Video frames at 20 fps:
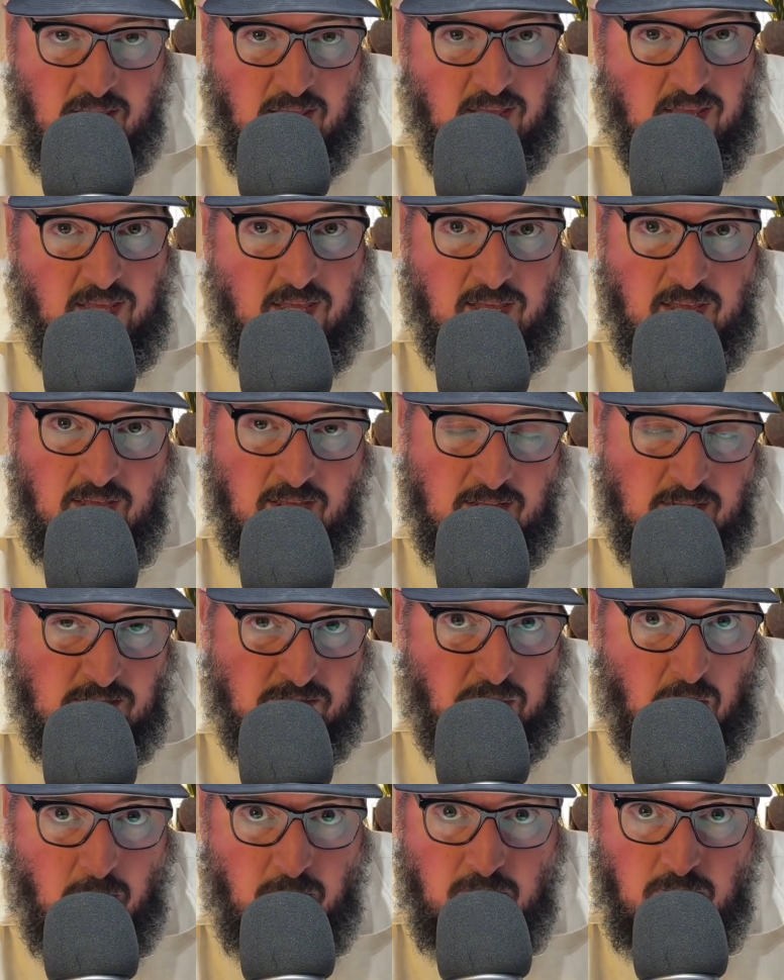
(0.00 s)
He is
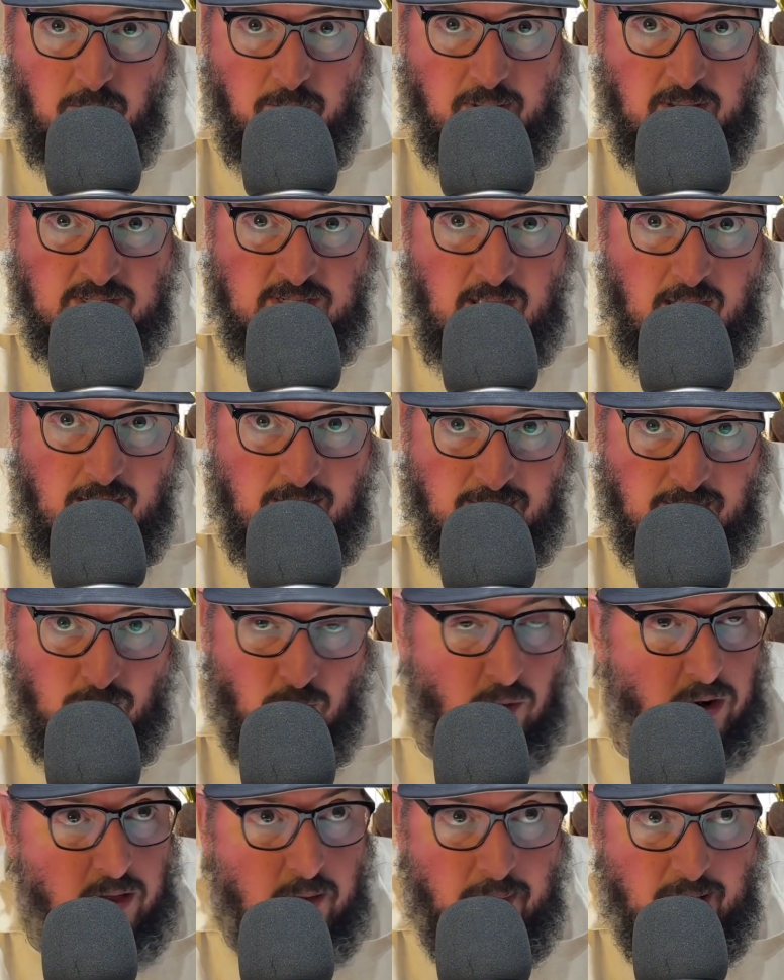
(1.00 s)
probably one
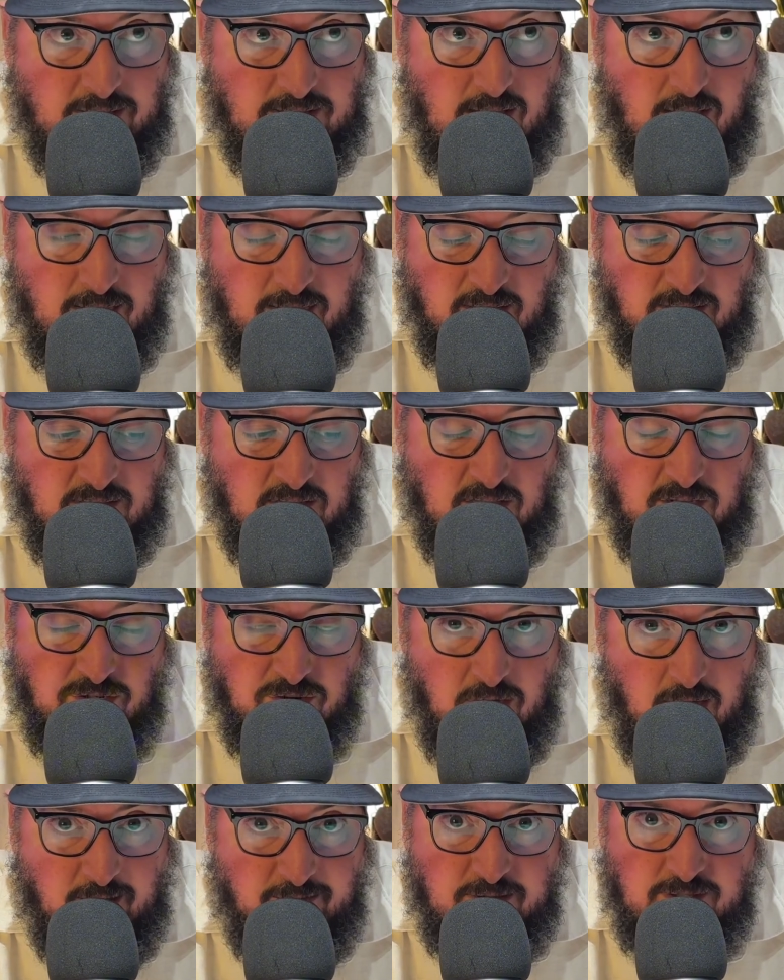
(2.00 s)
of the best athletes in the
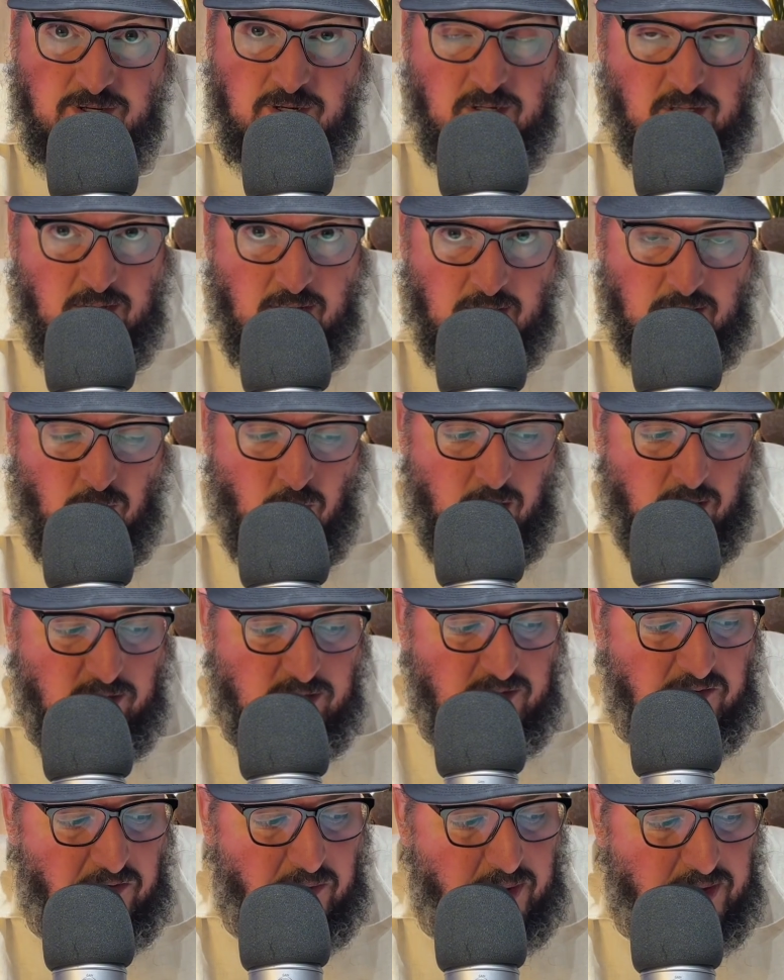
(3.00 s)
draft, certainly at the wide
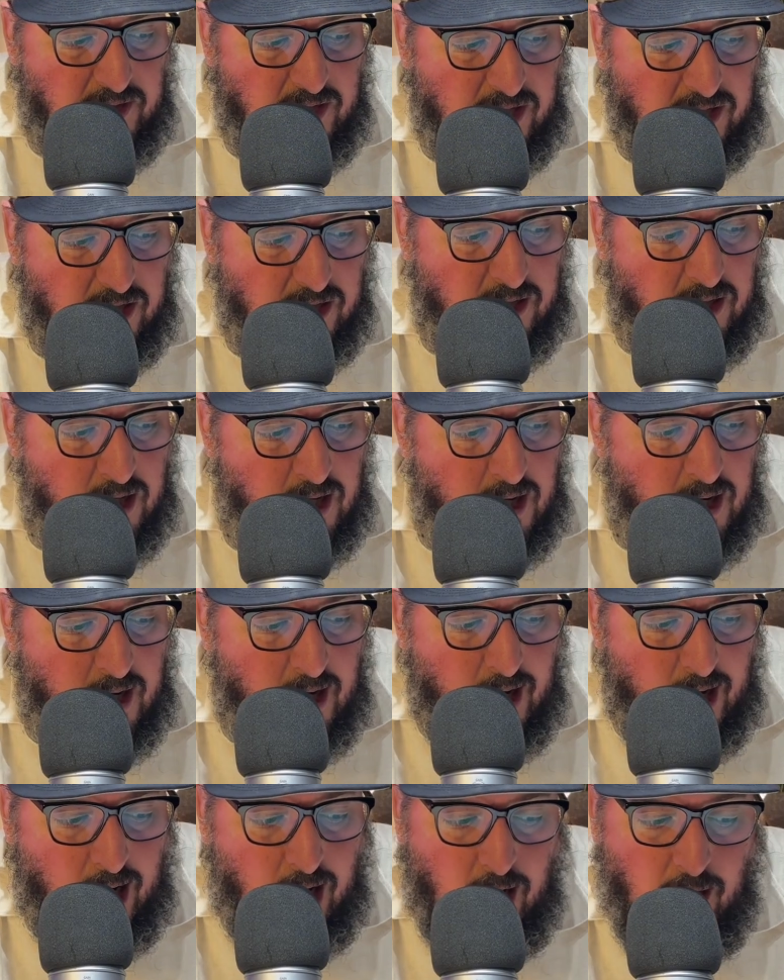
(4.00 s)
receiver position.
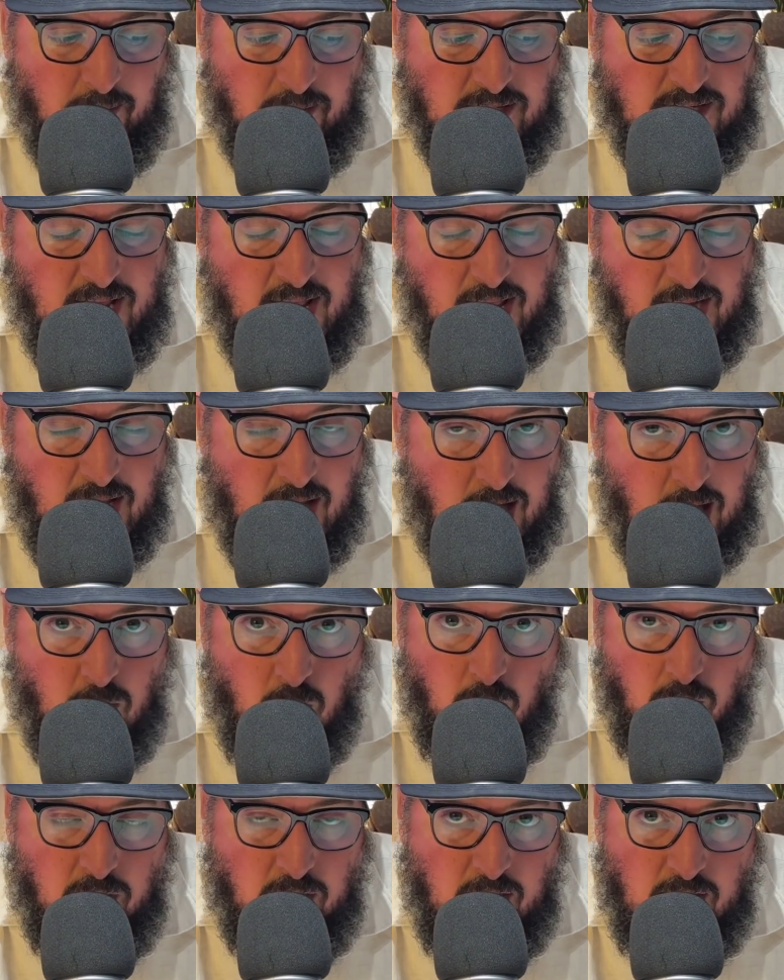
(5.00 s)
His hand-eye
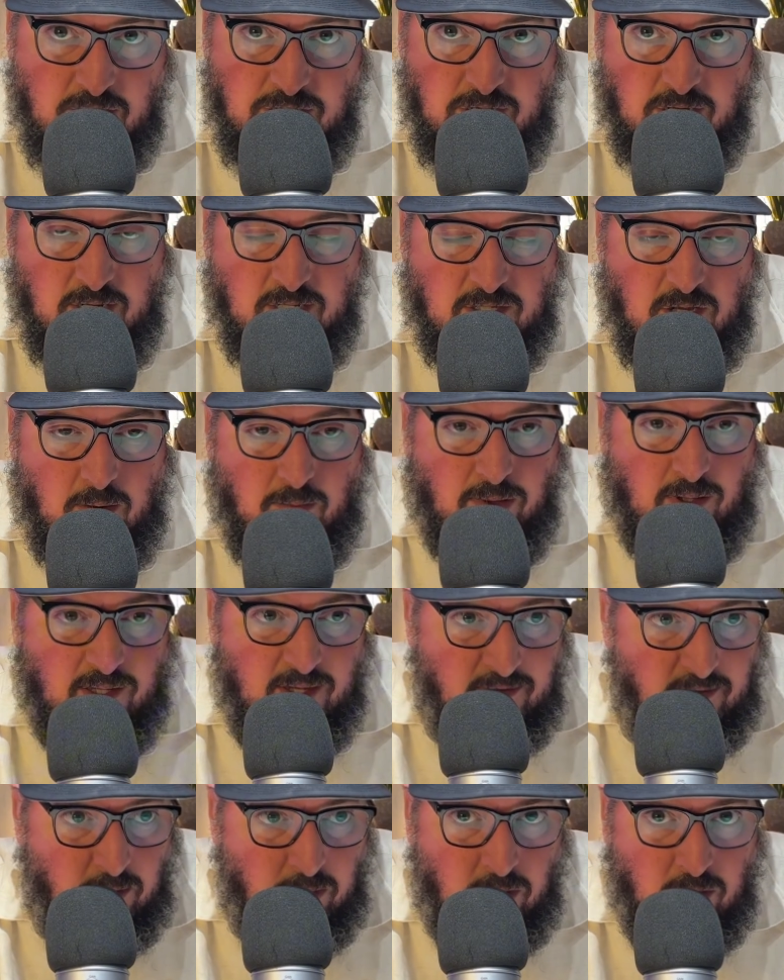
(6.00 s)
coordination is
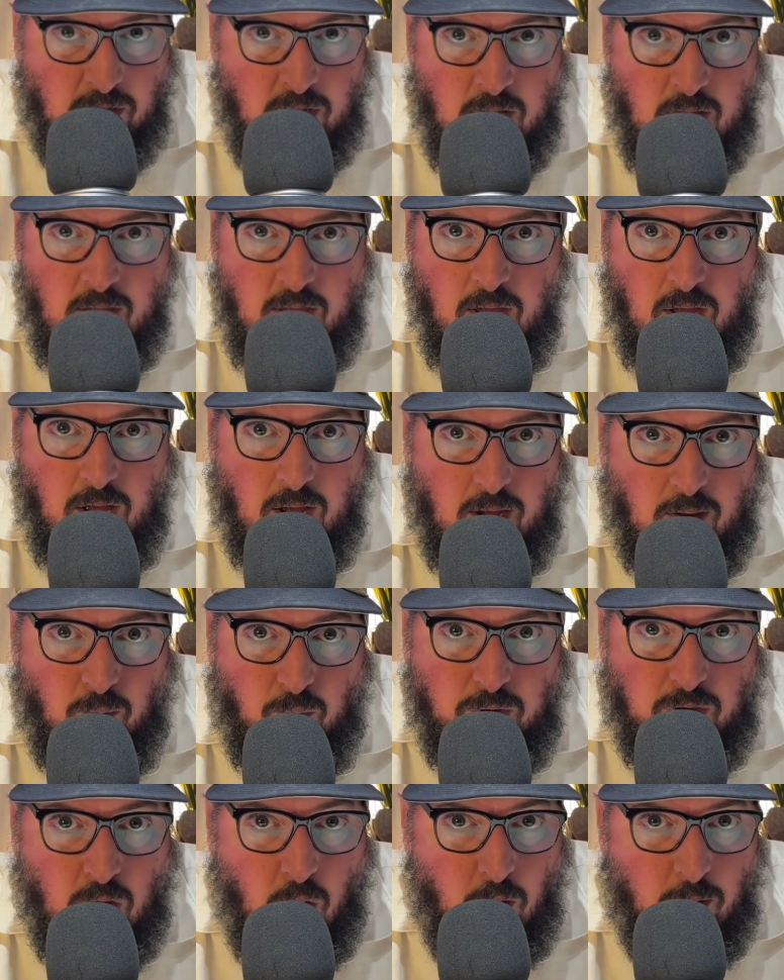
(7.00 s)
unbelievable.
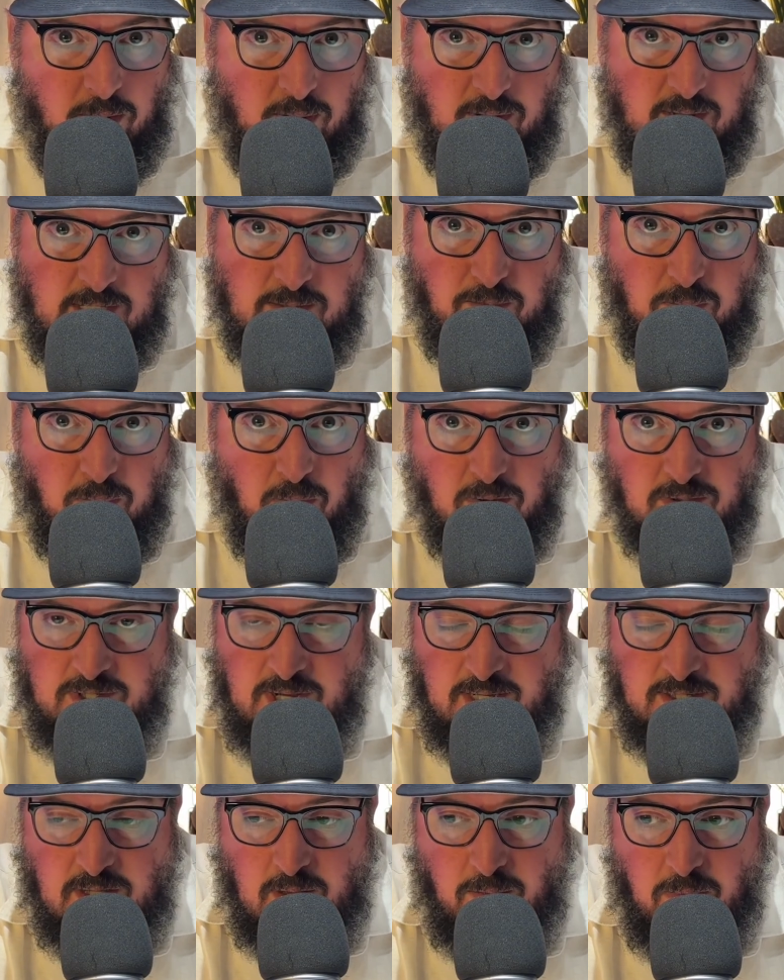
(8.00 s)
We know he plays both
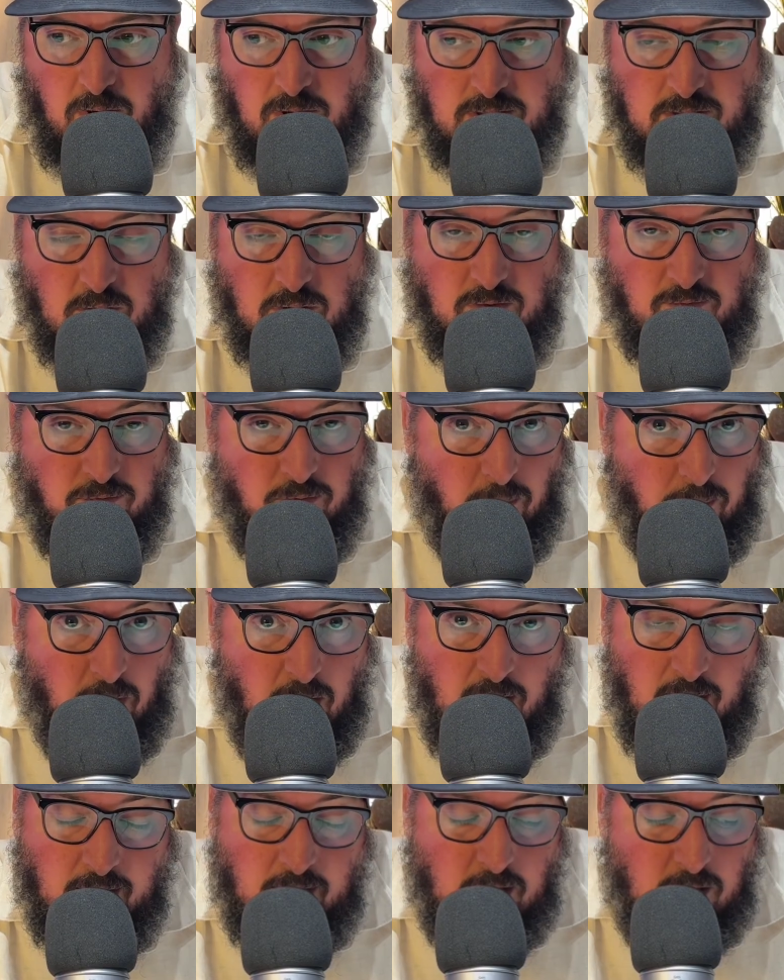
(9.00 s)
sides of the ball, so his football
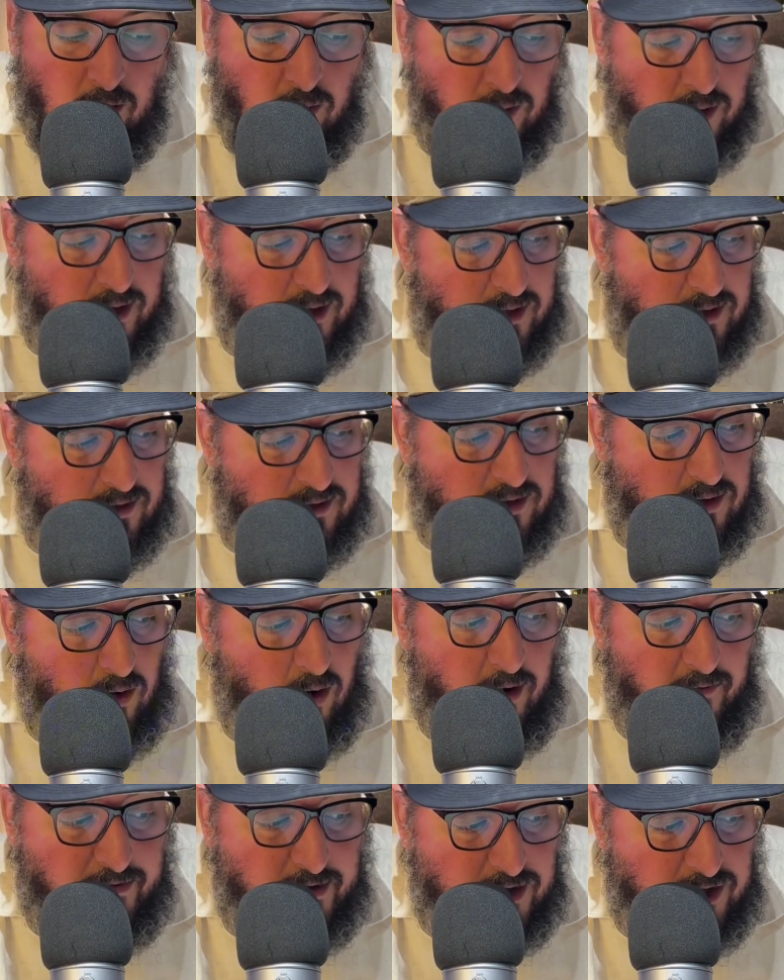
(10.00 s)
IQ is
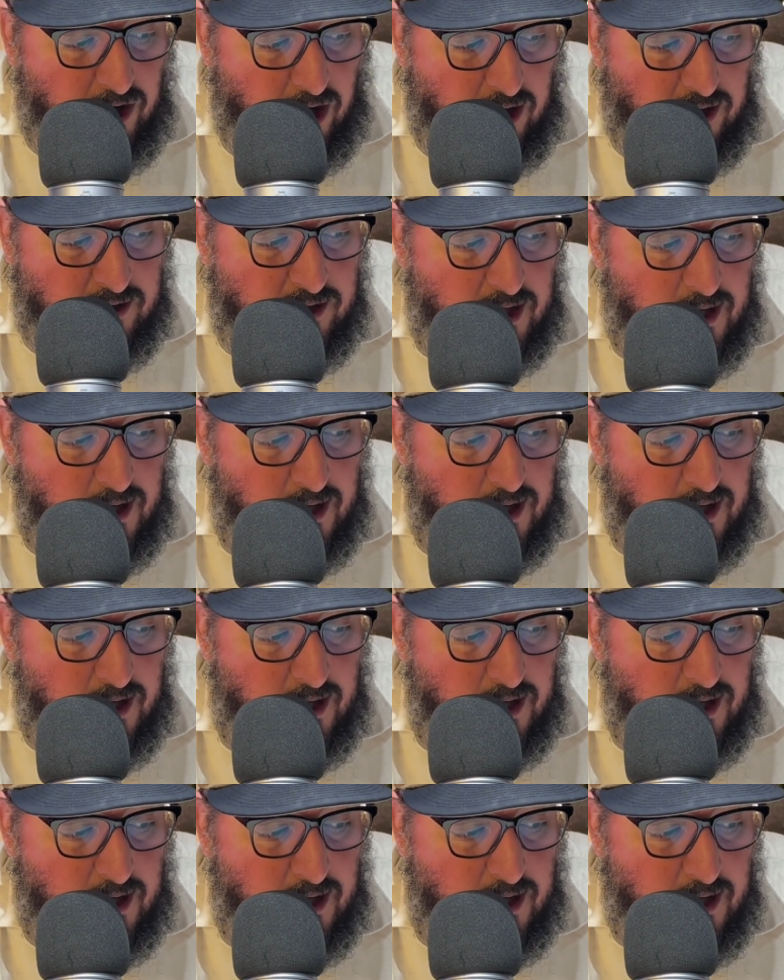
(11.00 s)
off the charts.